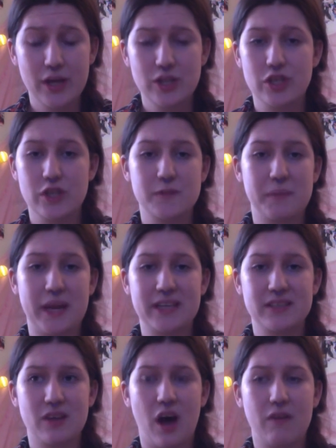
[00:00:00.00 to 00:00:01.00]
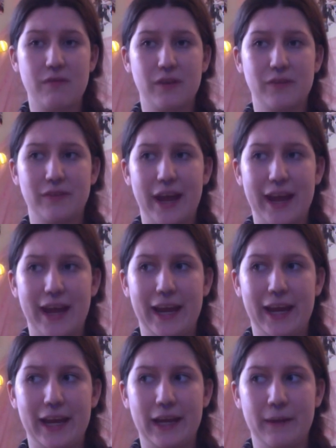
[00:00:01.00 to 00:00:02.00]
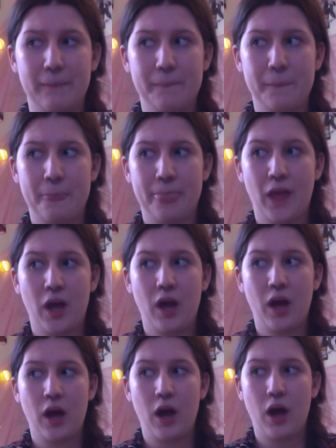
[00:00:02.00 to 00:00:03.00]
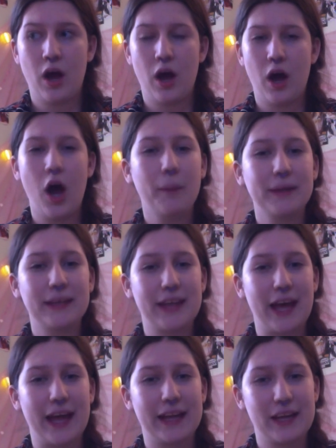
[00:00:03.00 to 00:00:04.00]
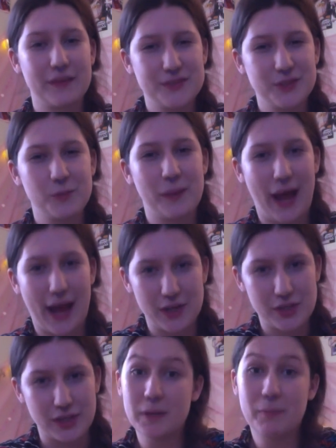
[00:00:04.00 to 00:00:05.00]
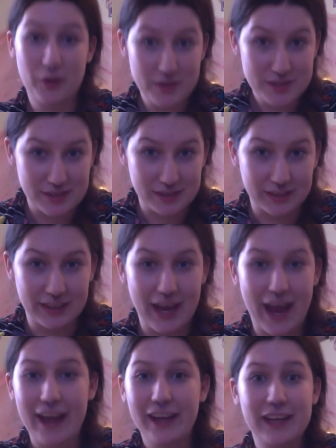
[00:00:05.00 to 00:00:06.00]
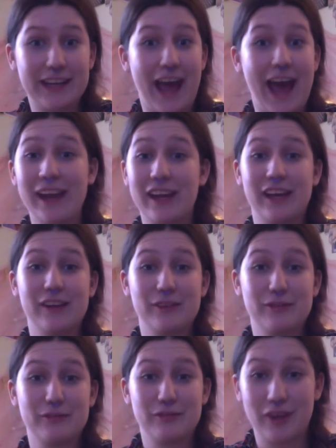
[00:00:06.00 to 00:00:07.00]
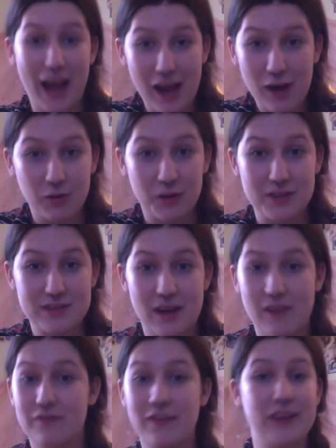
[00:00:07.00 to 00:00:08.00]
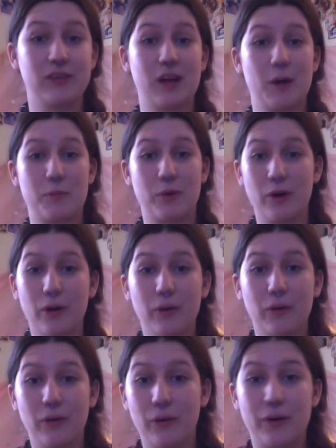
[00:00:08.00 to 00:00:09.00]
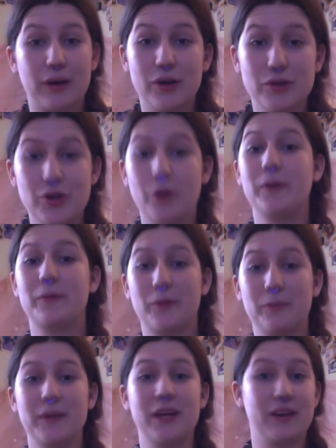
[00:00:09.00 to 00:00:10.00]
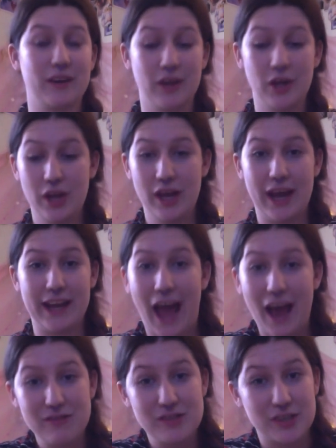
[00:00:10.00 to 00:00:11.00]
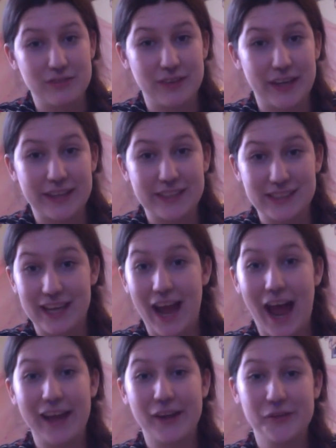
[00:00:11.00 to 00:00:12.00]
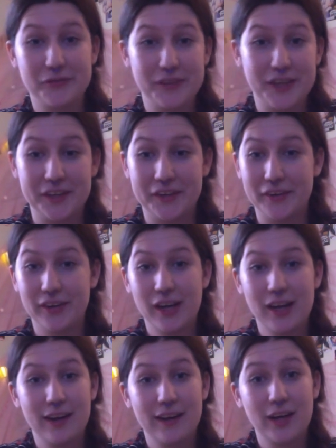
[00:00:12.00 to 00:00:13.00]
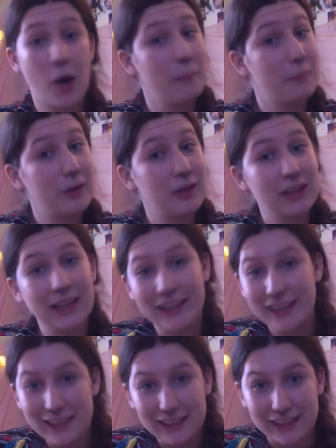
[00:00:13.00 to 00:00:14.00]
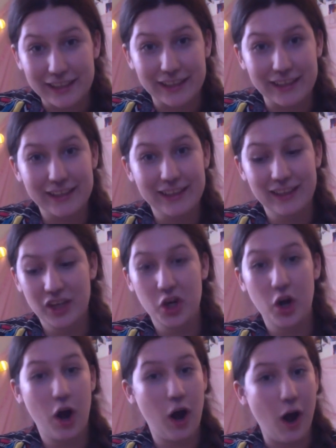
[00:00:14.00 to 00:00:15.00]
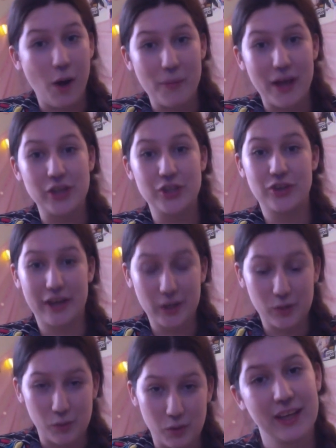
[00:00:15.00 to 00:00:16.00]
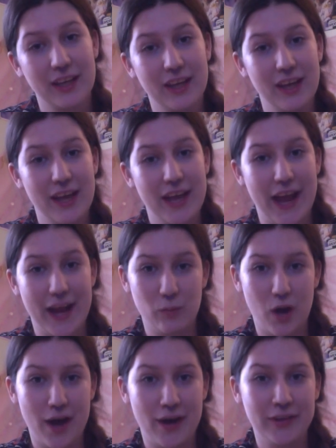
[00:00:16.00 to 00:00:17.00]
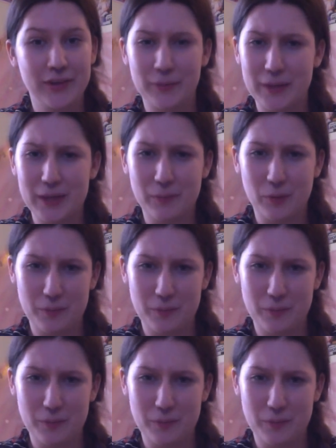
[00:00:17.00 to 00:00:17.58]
just based off of a hobby that gives you passion. Personally, I could edit for hours on Final Cut Pro or Adobe Premiere and After Effects, and I could feel completely calm and tranquil. And while other people